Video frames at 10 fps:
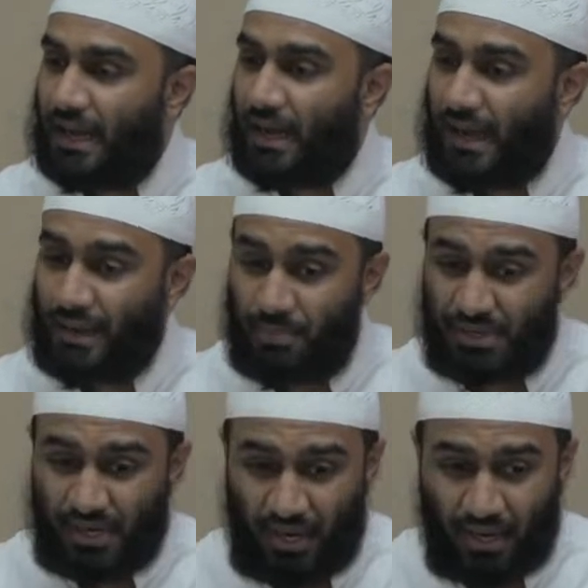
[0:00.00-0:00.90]
a
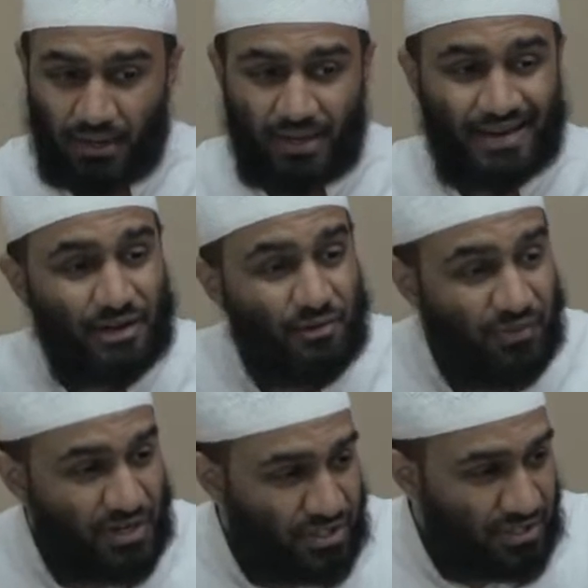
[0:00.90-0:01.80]
bid'ah, an
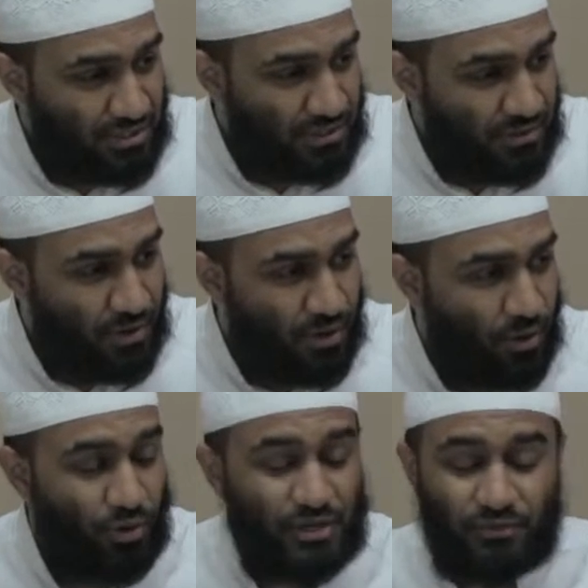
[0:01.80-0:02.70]
innovation,
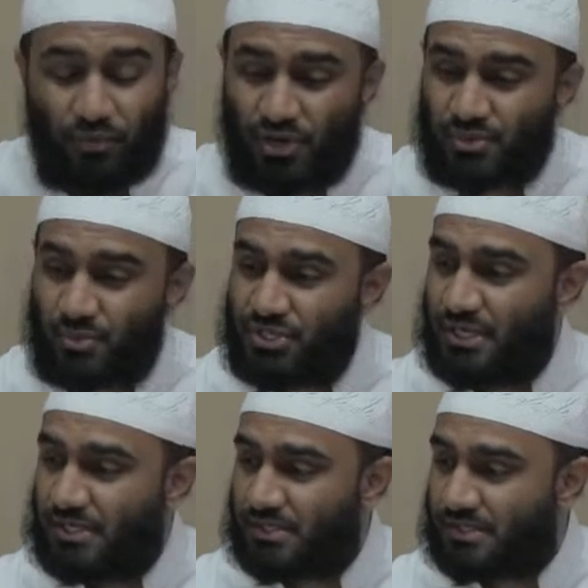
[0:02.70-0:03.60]
or divorce which
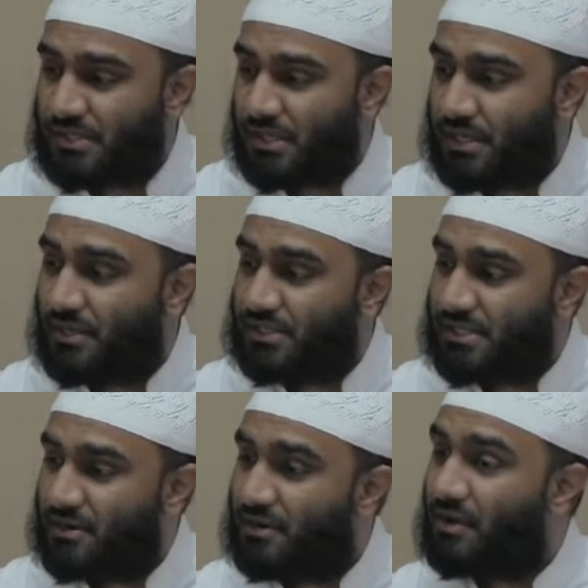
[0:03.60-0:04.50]
is
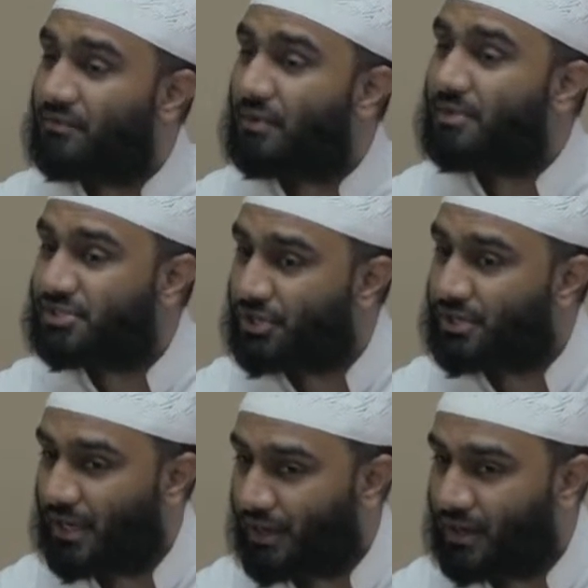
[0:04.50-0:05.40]
considered from the
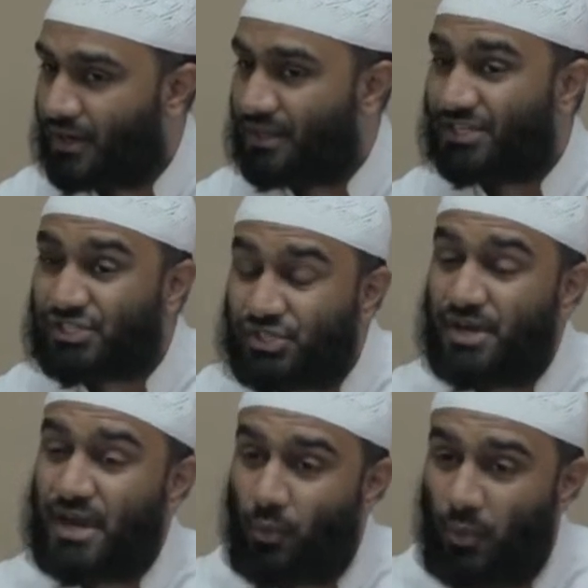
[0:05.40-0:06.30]

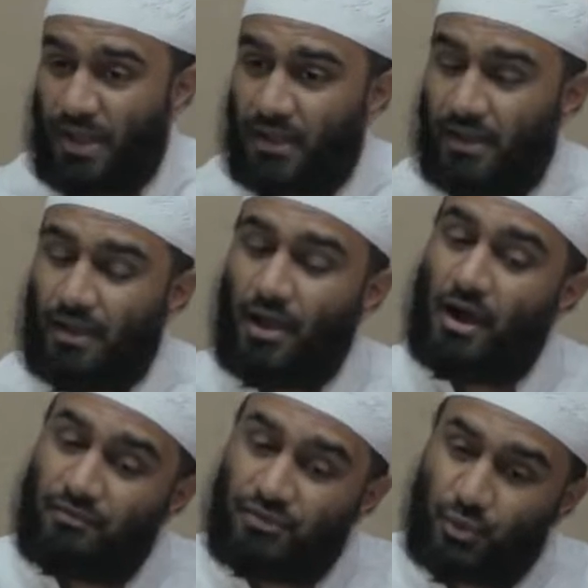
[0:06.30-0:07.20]
sunnah way
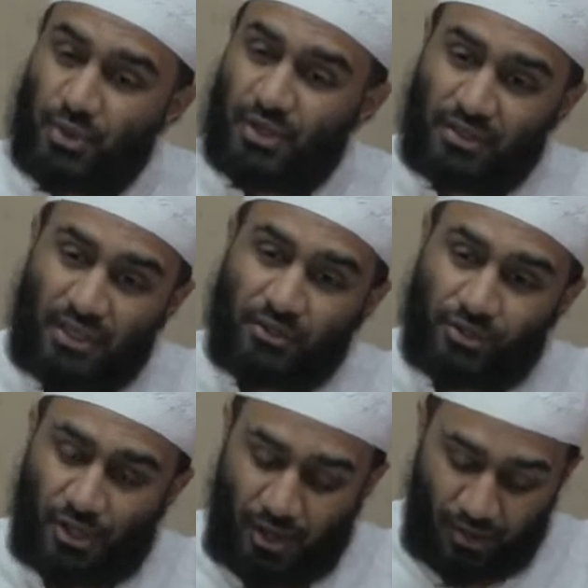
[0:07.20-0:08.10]
of doing the
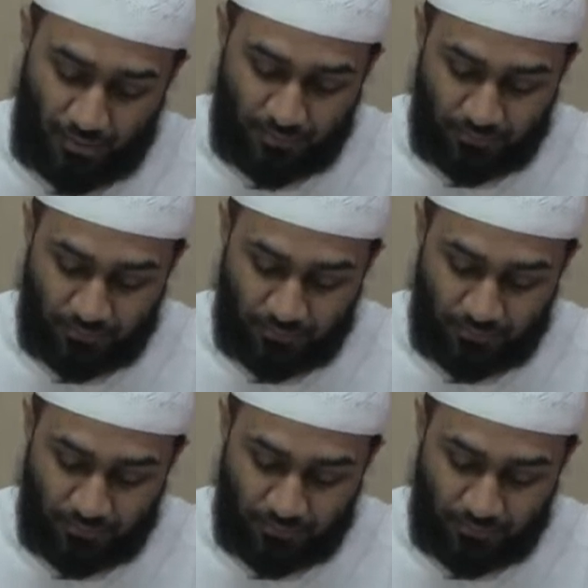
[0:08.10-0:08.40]
talaq.